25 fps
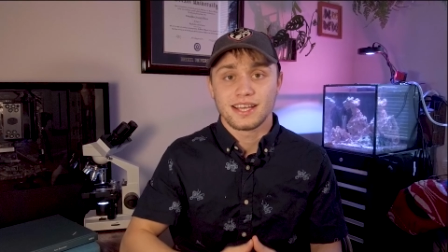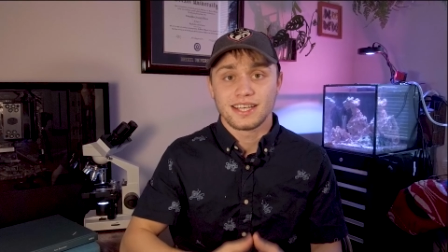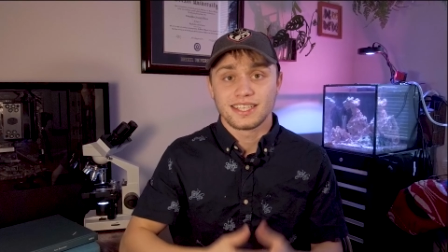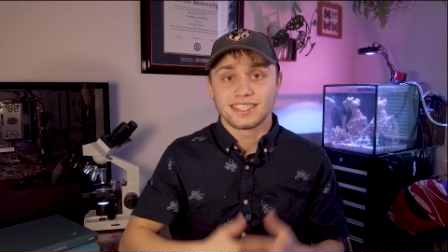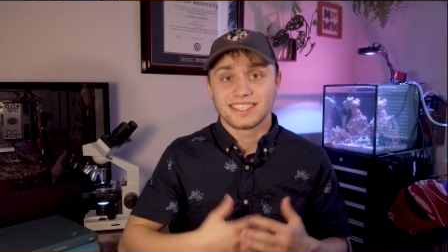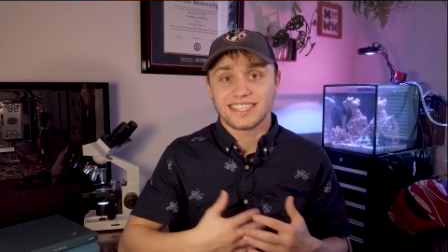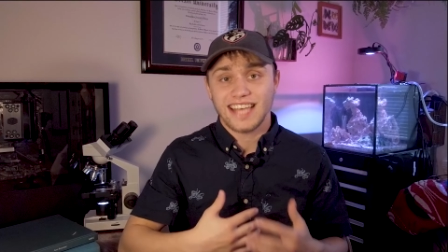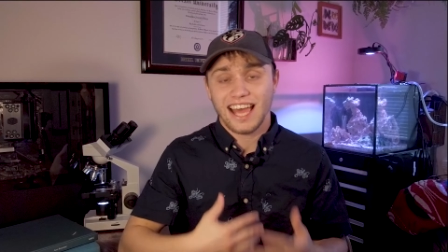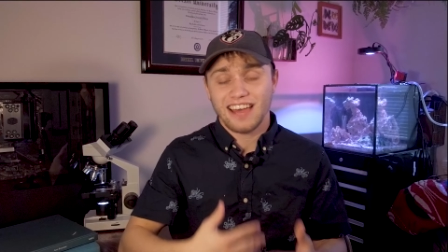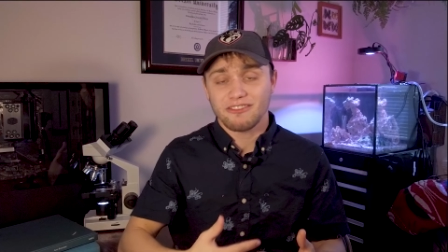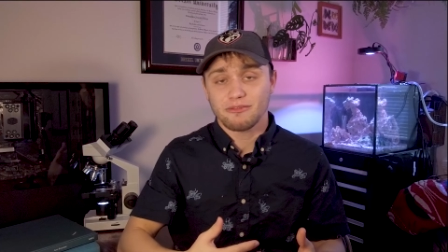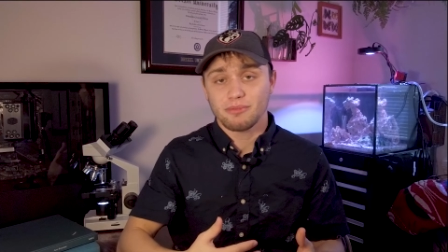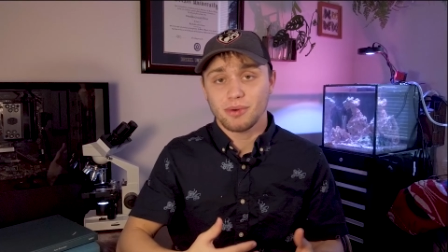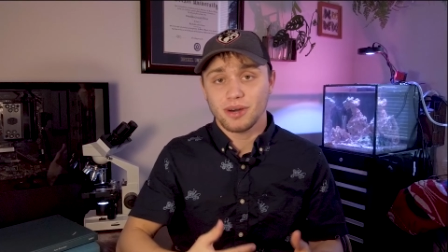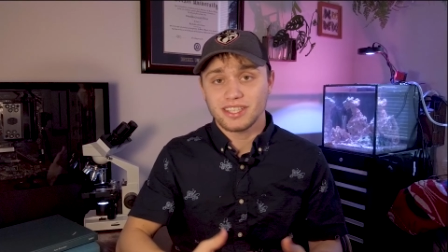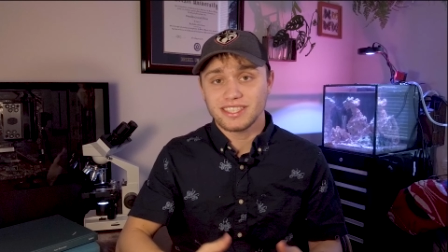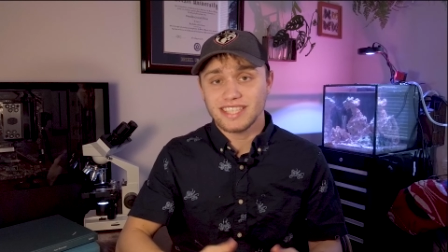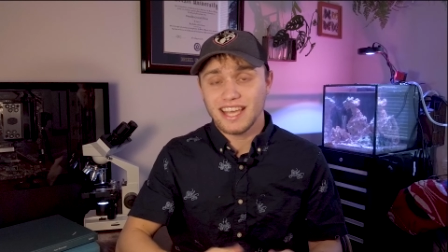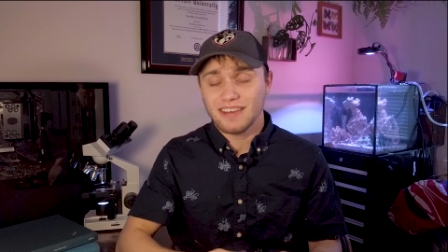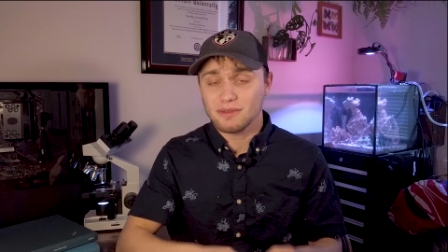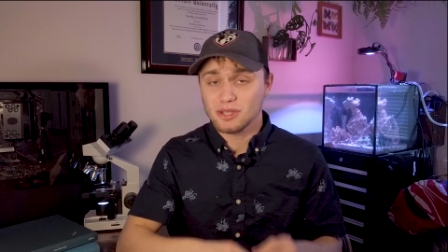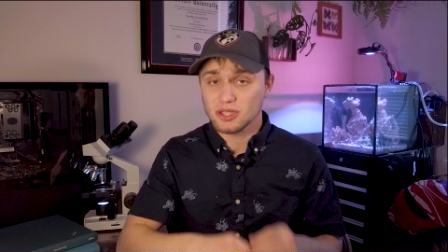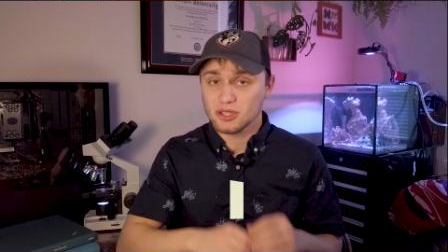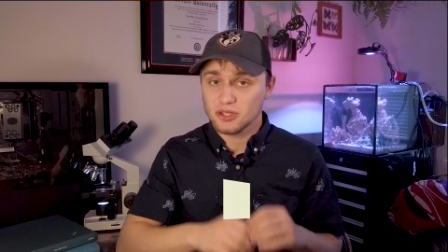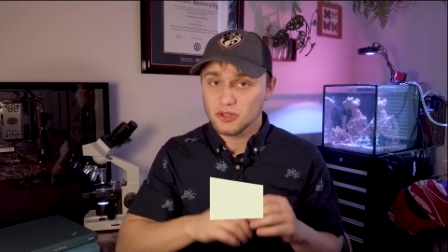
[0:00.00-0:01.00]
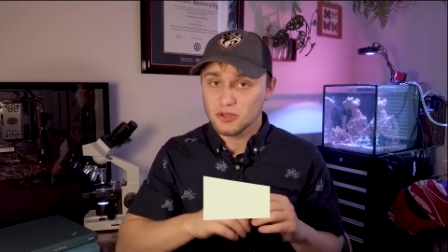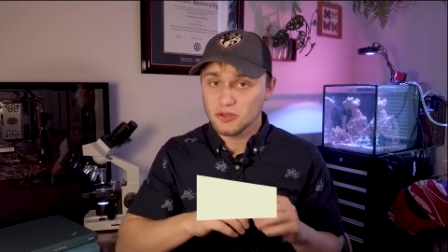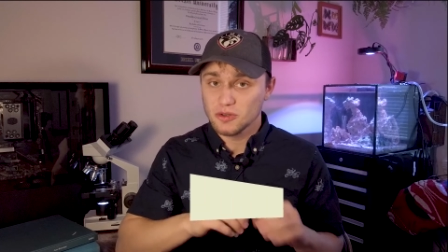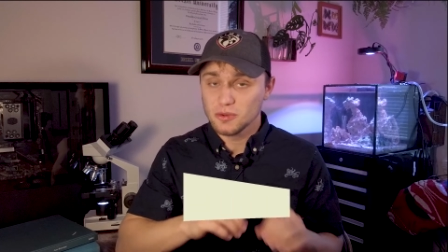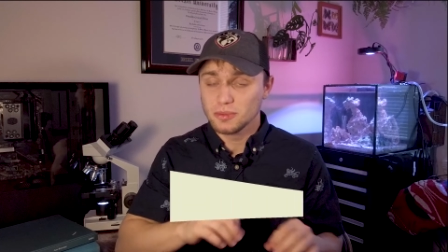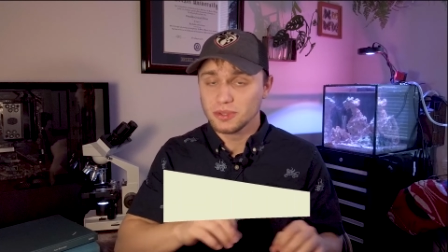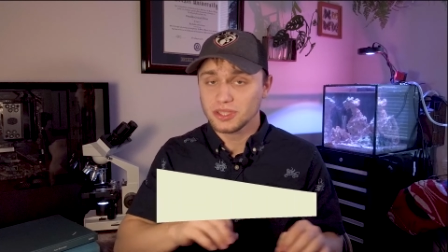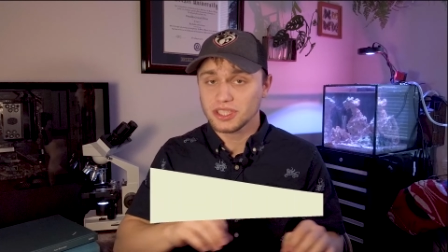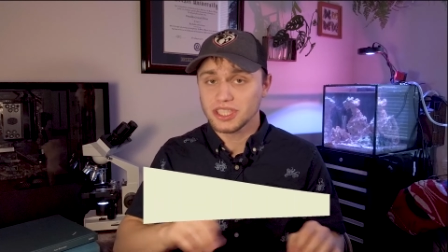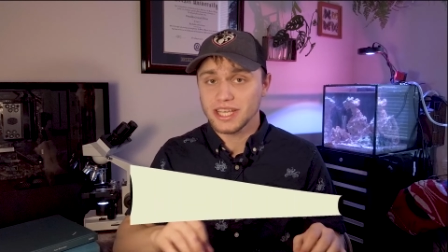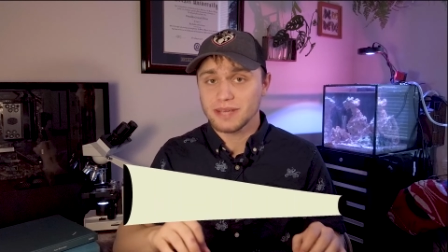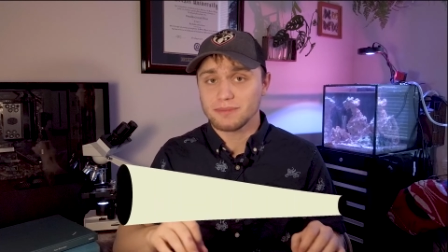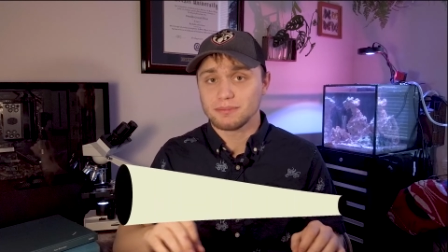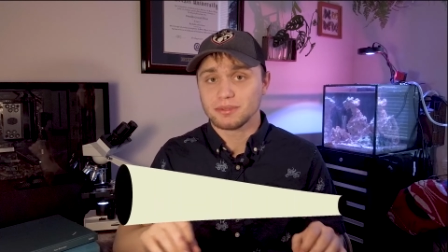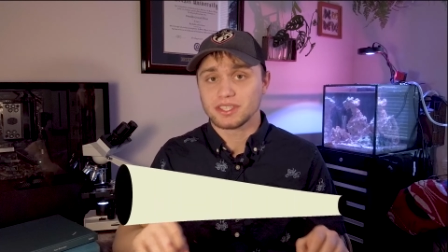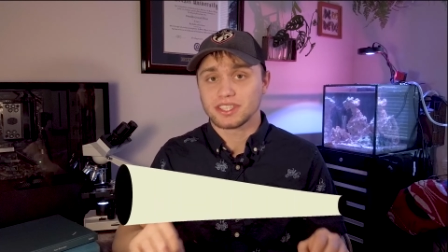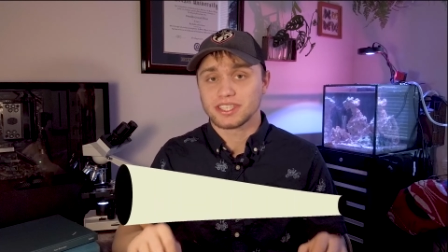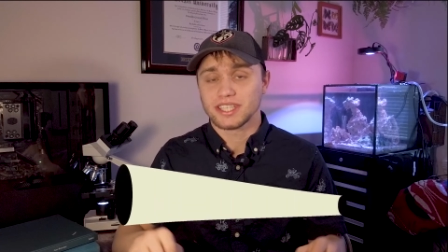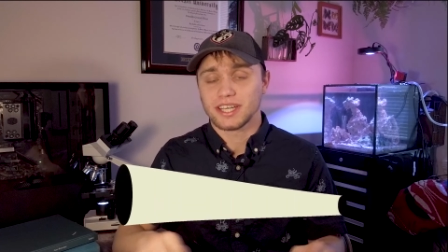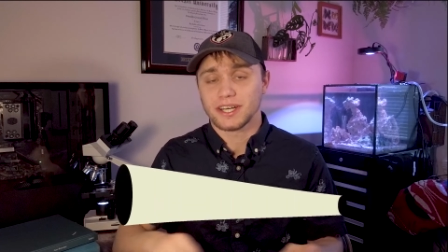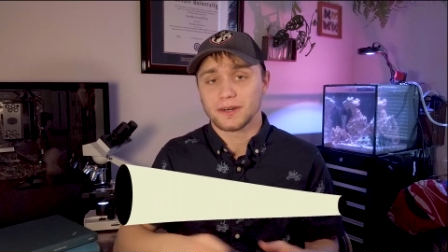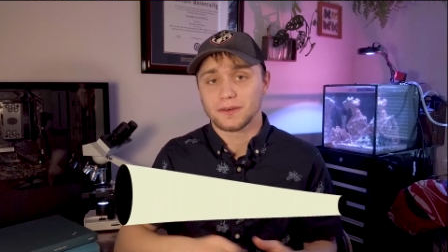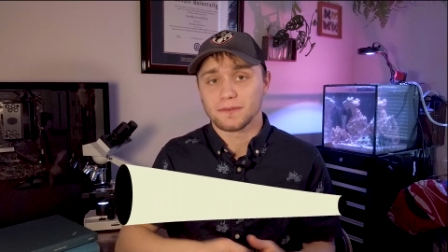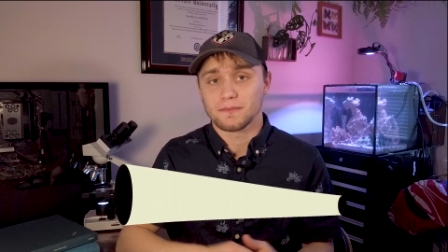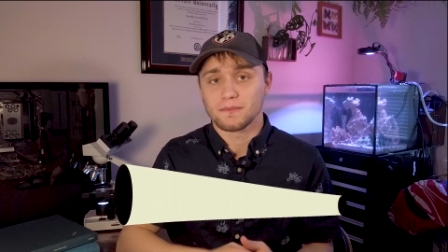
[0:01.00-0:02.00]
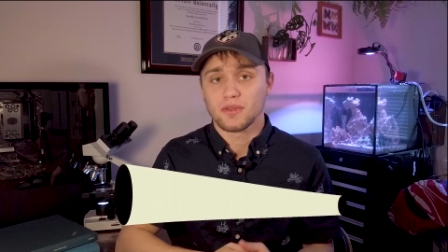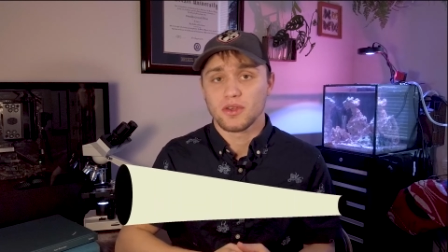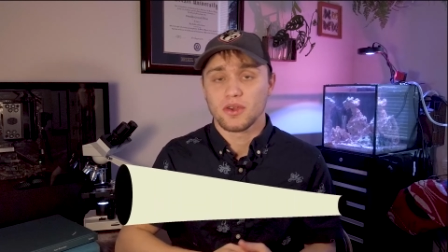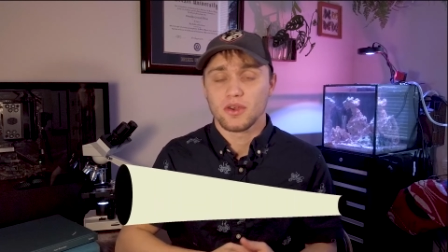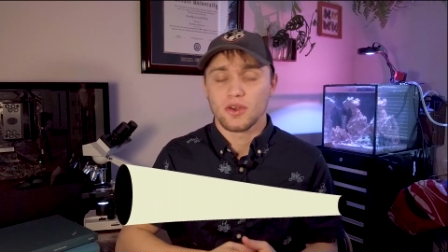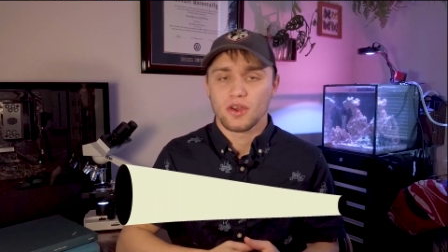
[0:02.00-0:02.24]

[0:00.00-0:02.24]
Scaphopods have a tube-shaped shell,